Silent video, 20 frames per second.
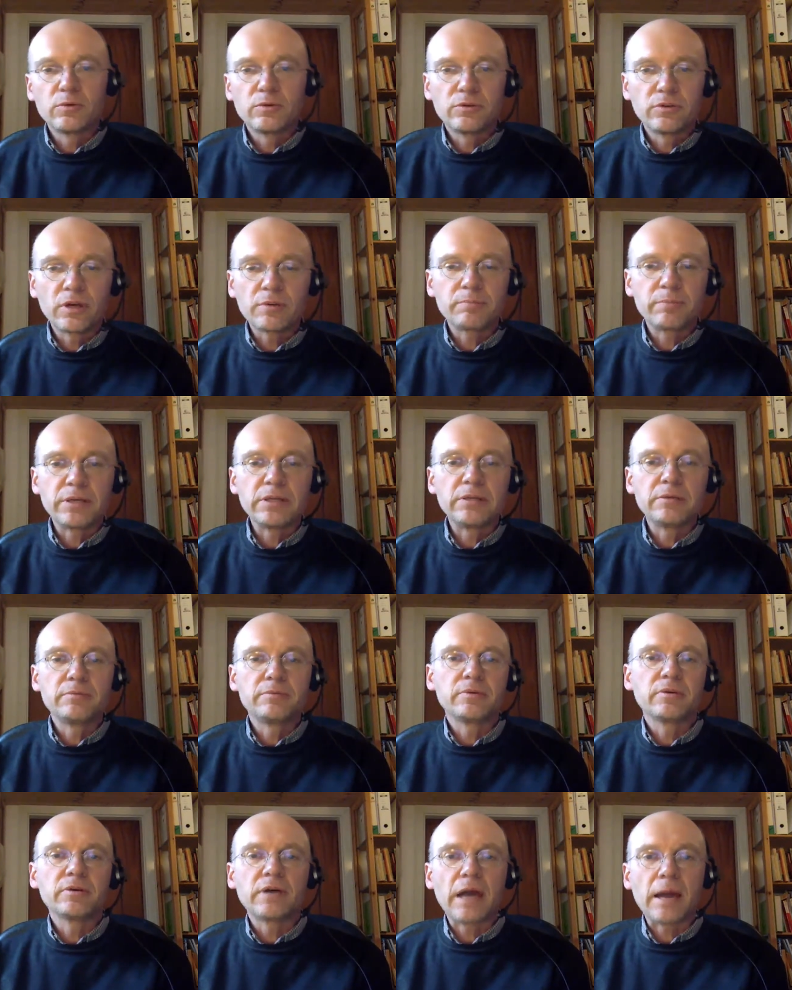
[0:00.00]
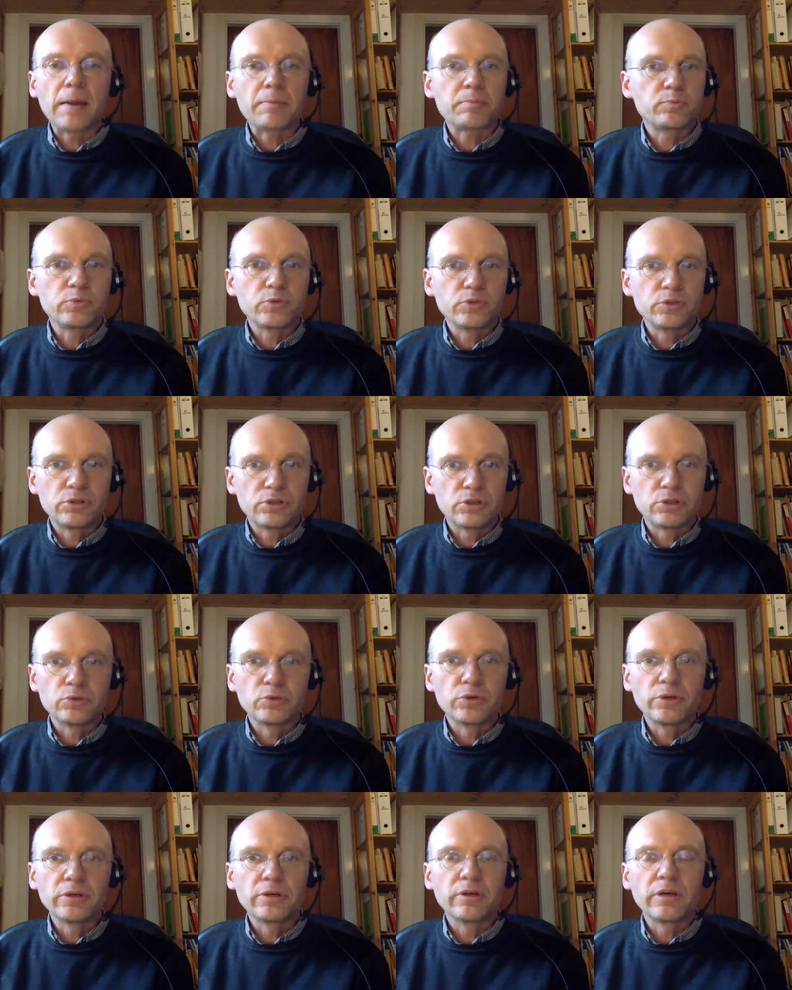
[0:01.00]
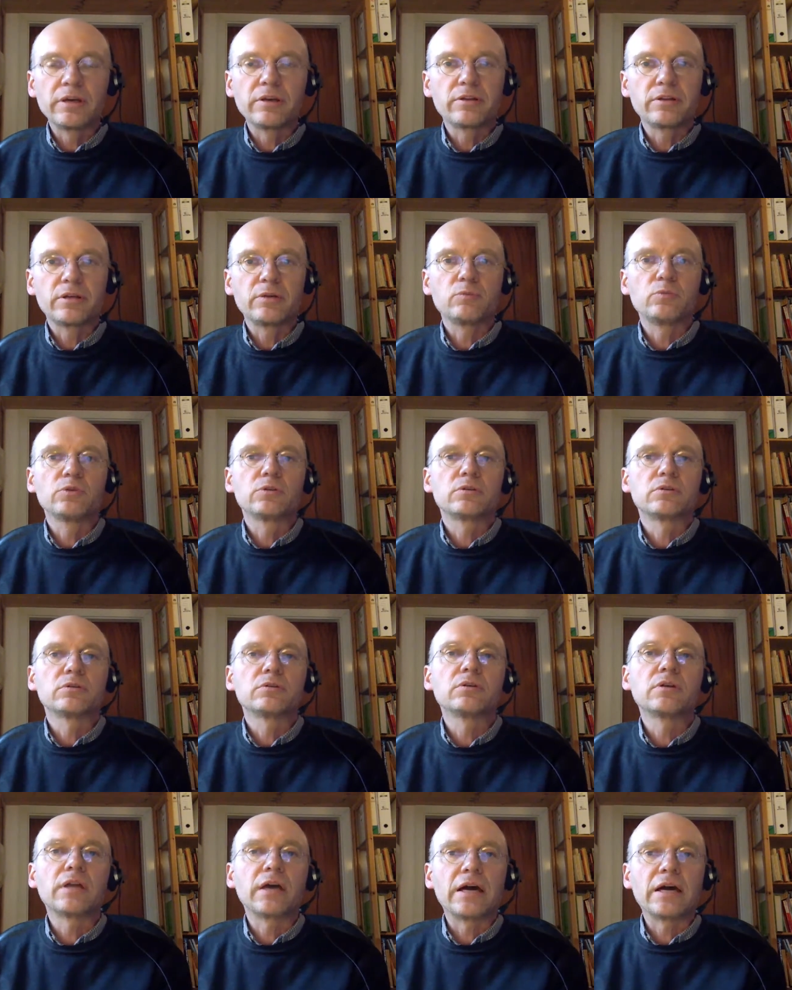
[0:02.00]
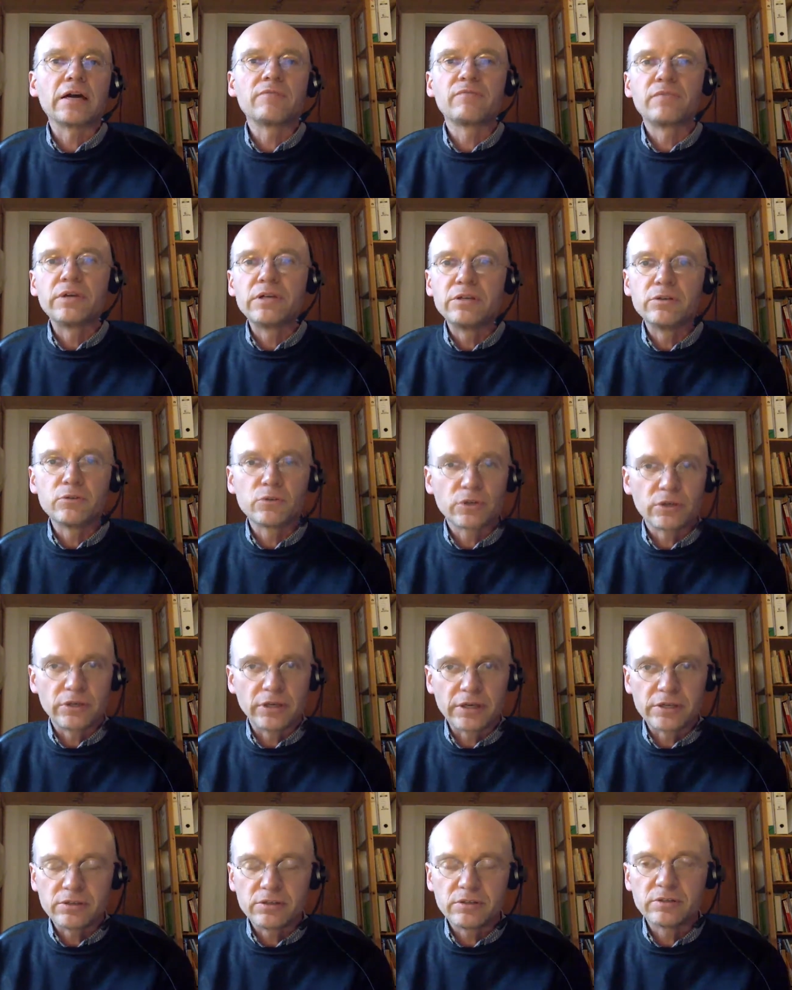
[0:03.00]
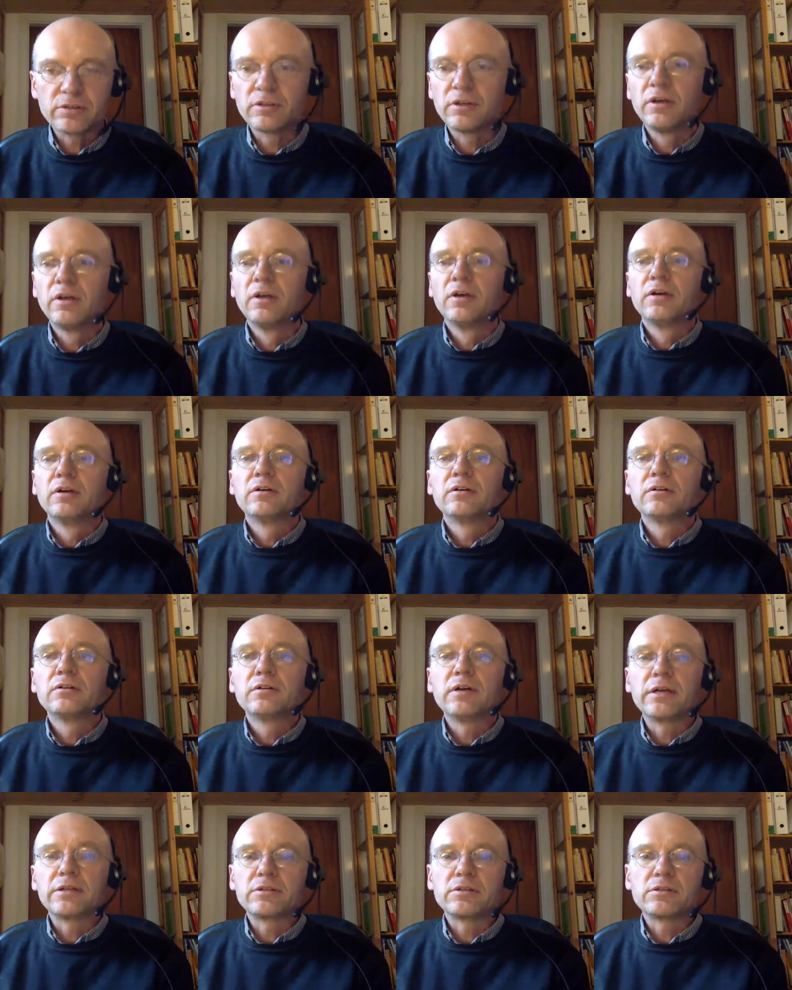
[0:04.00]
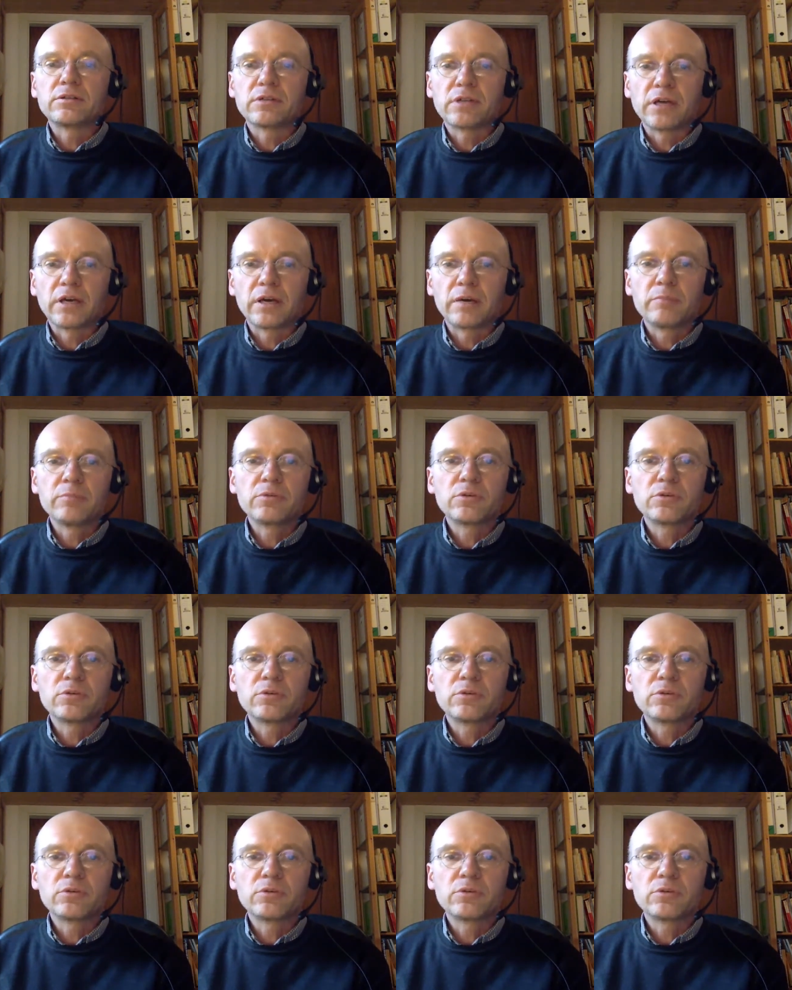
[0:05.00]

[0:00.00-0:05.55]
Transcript: not many uh, app was doing anything with the uh, live video connection uh, at the time.